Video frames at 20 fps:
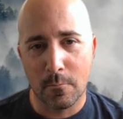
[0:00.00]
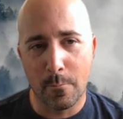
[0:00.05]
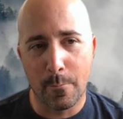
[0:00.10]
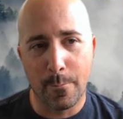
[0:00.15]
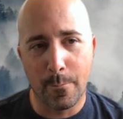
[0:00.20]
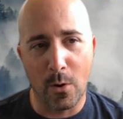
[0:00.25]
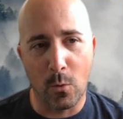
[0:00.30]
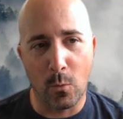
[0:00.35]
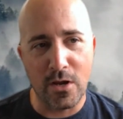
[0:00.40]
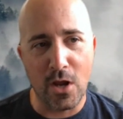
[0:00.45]

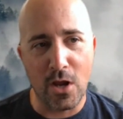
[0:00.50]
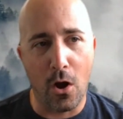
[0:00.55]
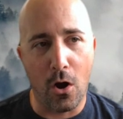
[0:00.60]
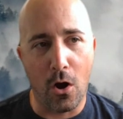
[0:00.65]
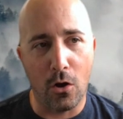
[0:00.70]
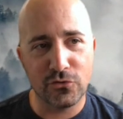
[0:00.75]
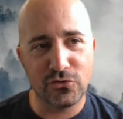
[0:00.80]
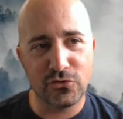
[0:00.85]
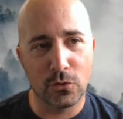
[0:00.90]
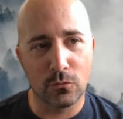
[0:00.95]
but we
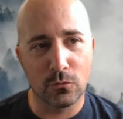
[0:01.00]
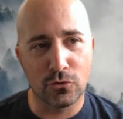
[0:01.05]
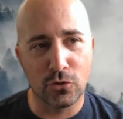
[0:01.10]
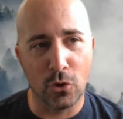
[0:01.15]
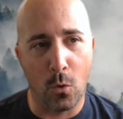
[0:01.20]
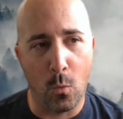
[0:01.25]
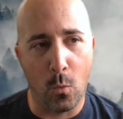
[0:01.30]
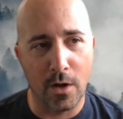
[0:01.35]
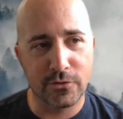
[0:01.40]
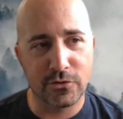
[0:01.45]
also
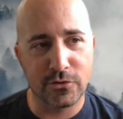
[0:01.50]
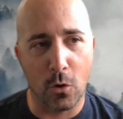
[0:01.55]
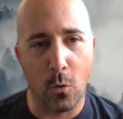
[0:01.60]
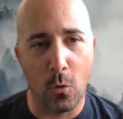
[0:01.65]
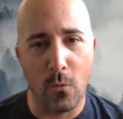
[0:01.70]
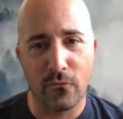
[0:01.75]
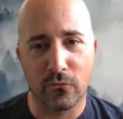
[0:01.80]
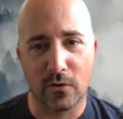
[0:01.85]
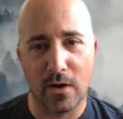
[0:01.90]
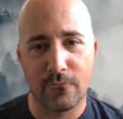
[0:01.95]
don't want to
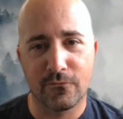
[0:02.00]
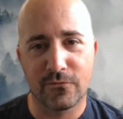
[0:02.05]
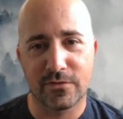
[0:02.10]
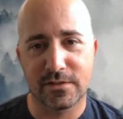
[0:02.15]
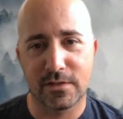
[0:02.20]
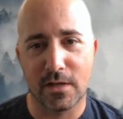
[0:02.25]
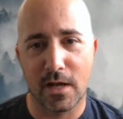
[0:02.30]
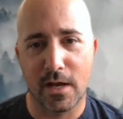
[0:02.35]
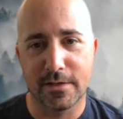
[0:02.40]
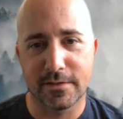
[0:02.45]

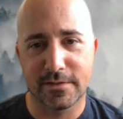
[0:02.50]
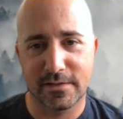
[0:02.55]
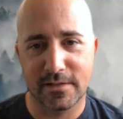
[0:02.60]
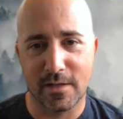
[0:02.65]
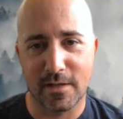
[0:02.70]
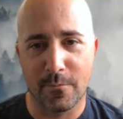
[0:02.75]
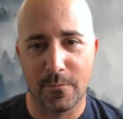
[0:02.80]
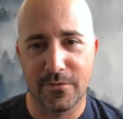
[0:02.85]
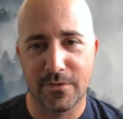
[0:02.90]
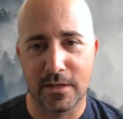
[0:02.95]
overemphasize
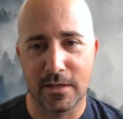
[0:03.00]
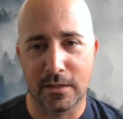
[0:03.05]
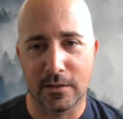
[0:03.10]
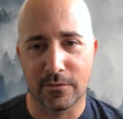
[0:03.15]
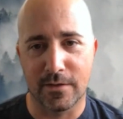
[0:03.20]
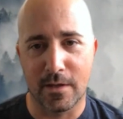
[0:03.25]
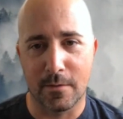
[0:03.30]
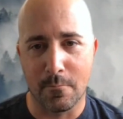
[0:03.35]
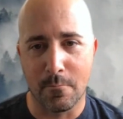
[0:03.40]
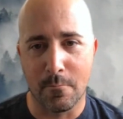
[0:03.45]
something
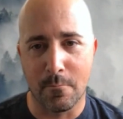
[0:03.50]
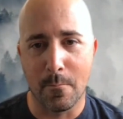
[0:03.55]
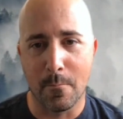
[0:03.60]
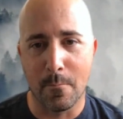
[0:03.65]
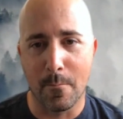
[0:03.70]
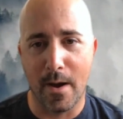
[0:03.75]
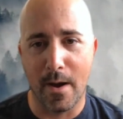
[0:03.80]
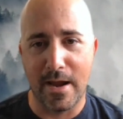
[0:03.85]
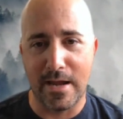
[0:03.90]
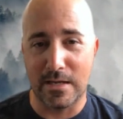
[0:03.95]
that
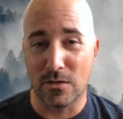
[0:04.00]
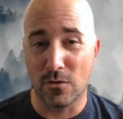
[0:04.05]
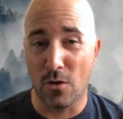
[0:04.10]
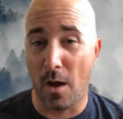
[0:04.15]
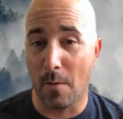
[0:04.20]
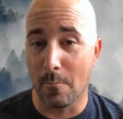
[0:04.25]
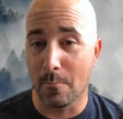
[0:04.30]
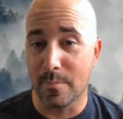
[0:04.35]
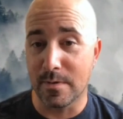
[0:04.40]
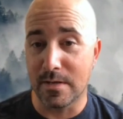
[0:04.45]
might
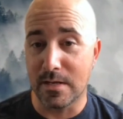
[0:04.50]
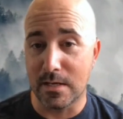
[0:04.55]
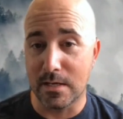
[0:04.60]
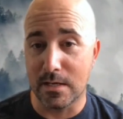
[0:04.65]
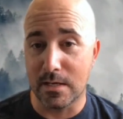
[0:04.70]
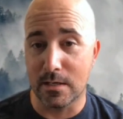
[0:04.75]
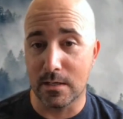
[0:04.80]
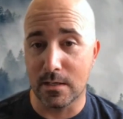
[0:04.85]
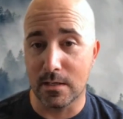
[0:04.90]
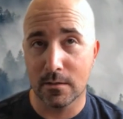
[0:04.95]
not
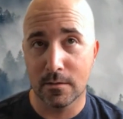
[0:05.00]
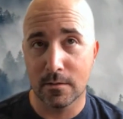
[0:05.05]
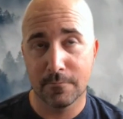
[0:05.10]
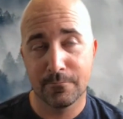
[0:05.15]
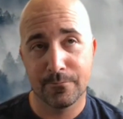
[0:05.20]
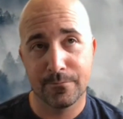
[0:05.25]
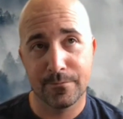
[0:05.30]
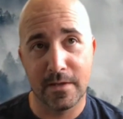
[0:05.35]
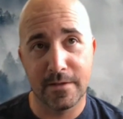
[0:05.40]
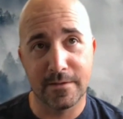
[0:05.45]
be
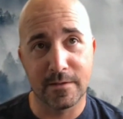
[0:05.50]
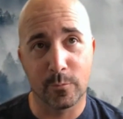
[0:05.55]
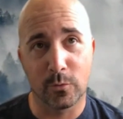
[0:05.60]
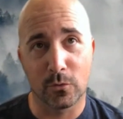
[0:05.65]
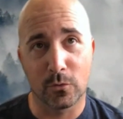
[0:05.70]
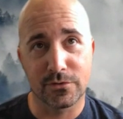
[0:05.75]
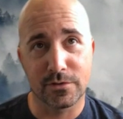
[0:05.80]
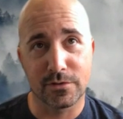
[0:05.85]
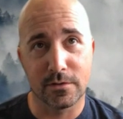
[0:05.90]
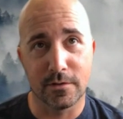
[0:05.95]
in the
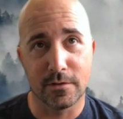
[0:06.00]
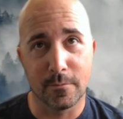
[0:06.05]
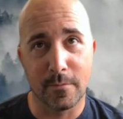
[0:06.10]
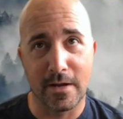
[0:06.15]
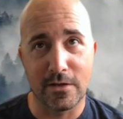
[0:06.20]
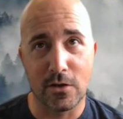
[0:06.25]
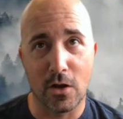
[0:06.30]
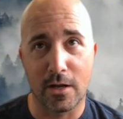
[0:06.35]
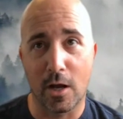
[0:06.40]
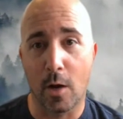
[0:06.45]
person, that
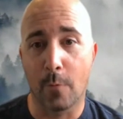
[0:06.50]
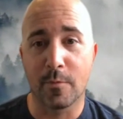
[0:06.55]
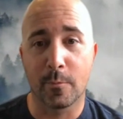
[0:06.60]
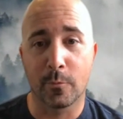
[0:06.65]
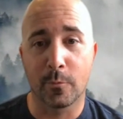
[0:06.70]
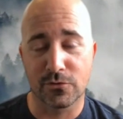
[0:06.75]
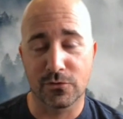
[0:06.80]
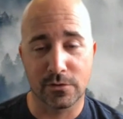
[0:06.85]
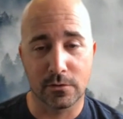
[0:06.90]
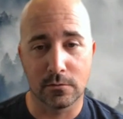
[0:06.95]
might not help the
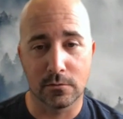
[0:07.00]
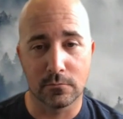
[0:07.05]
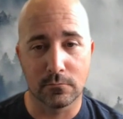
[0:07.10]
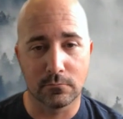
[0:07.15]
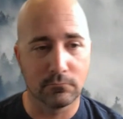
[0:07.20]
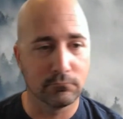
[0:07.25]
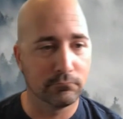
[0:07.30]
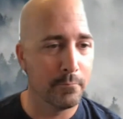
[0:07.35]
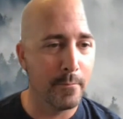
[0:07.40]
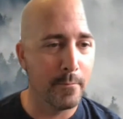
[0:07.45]

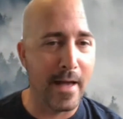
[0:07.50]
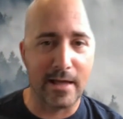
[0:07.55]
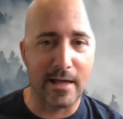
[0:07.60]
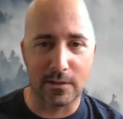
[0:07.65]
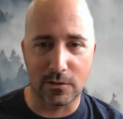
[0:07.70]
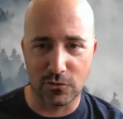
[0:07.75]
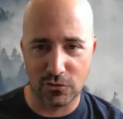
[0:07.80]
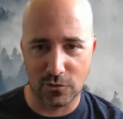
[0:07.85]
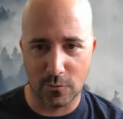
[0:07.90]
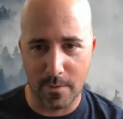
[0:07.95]
person
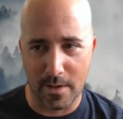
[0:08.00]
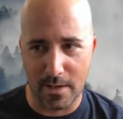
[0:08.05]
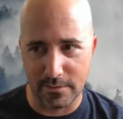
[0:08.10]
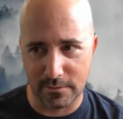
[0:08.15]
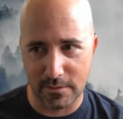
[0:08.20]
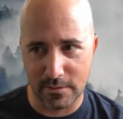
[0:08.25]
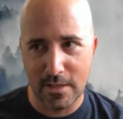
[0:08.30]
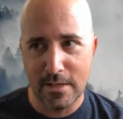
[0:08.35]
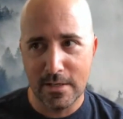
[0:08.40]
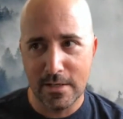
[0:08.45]
manage the
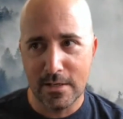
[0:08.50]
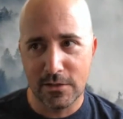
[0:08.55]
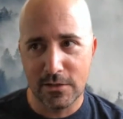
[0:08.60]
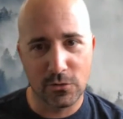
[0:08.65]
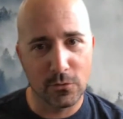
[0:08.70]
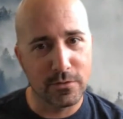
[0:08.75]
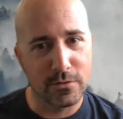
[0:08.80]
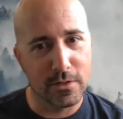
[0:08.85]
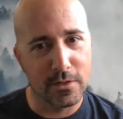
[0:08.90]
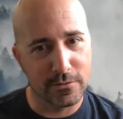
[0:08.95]
best.
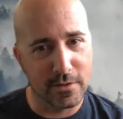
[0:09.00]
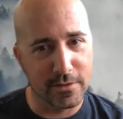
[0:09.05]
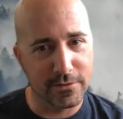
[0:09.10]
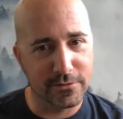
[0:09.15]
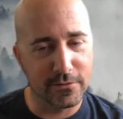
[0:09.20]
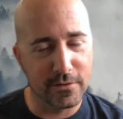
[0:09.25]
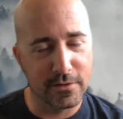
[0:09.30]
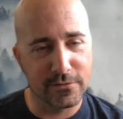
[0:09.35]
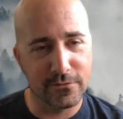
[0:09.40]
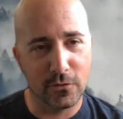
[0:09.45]
So
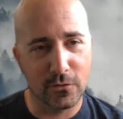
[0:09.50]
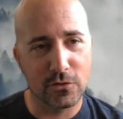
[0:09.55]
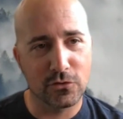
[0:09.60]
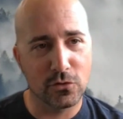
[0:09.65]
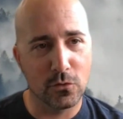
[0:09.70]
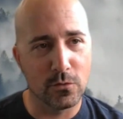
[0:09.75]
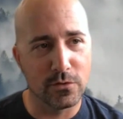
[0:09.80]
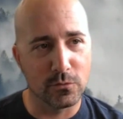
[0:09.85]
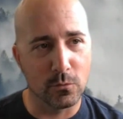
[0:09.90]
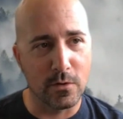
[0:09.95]
yes, it's very
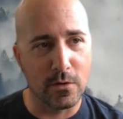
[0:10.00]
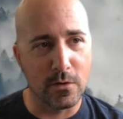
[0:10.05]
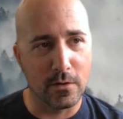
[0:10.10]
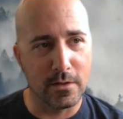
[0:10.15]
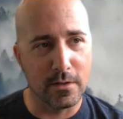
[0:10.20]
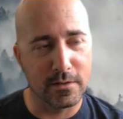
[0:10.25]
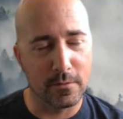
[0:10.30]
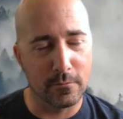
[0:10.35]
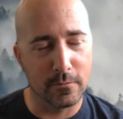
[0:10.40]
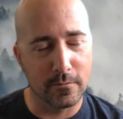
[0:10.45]
true.
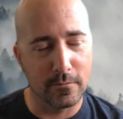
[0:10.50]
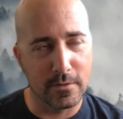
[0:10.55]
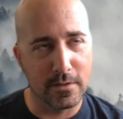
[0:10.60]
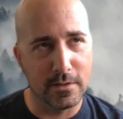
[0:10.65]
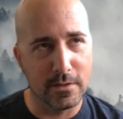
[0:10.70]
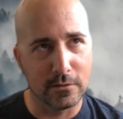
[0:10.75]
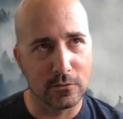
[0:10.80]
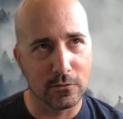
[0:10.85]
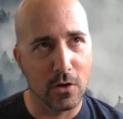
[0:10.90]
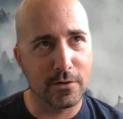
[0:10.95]
Is
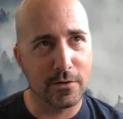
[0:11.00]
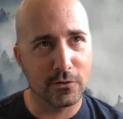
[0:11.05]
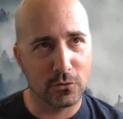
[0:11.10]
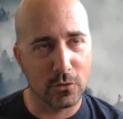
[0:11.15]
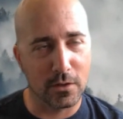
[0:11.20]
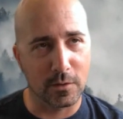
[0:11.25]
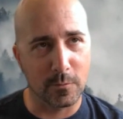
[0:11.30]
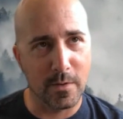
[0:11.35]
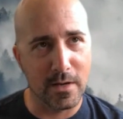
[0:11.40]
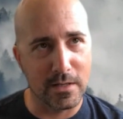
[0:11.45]
in a lot of the
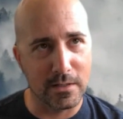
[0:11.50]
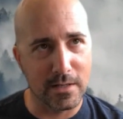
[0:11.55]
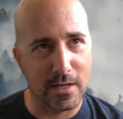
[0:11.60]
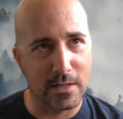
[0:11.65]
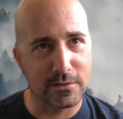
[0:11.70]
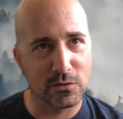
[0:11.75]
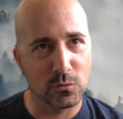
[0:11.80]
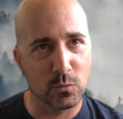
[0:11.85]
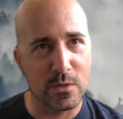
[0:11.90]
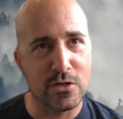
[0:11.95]
chronic pain
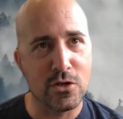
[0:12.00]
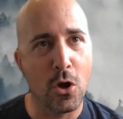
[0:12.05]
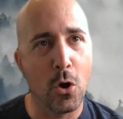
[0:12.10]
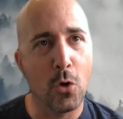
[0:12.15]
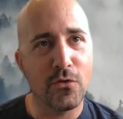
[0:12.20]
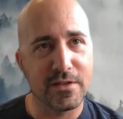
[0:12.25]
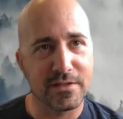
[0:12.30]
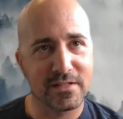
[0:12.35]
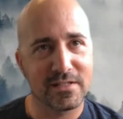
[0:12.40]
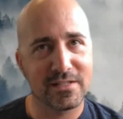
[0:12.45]
cases, we know
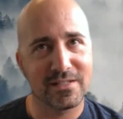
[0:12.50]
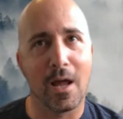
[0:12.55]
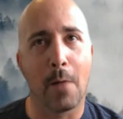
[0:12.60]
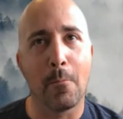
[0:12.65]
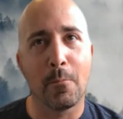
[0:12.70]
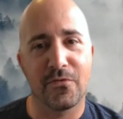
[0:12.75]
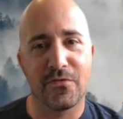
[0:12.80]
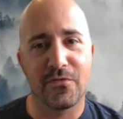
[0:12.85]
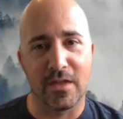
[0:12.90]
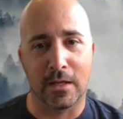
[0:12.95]
that
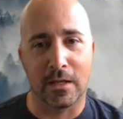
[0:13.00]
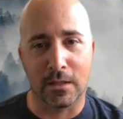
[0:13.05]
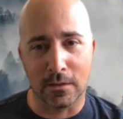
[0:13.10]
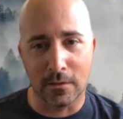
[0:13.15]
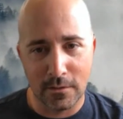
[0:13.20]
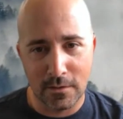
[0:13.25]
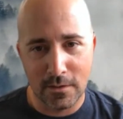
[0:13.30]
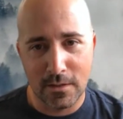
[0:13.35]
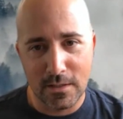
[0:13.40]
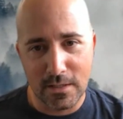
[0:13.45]
something
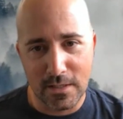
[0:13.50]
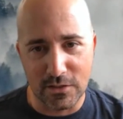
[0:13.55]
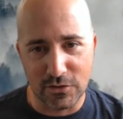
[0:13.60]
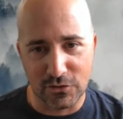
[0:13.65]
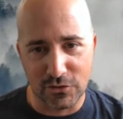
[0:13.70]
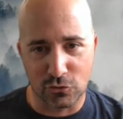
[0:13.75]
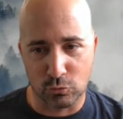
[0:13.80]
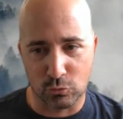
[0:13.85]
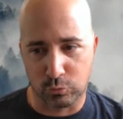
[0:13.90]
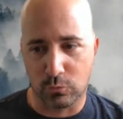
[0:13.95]

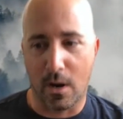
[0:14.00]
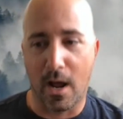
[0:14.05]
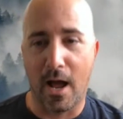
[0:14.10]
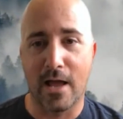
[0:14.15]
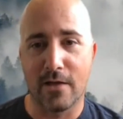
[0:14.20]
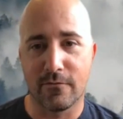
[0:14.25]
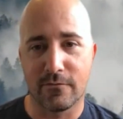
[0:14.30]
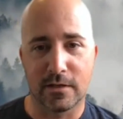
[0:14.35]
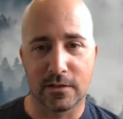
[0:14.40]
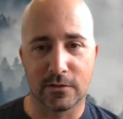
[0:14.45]
is
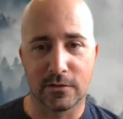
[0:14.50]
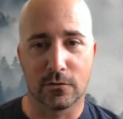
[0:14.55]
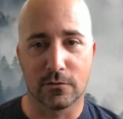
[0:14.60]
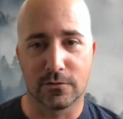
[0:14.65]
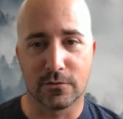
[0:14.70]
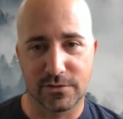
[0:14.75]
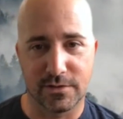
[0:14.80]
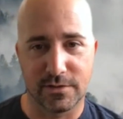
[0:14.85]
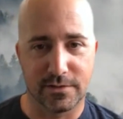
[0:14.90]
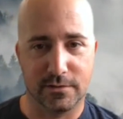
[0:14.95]
driving their
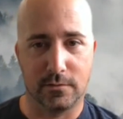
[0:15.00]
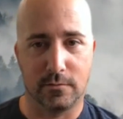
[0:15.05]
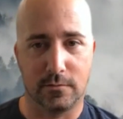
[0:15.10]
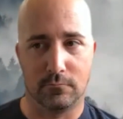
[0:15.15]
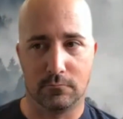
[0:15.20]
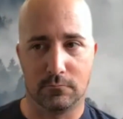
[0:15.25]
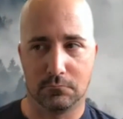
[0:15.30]
system,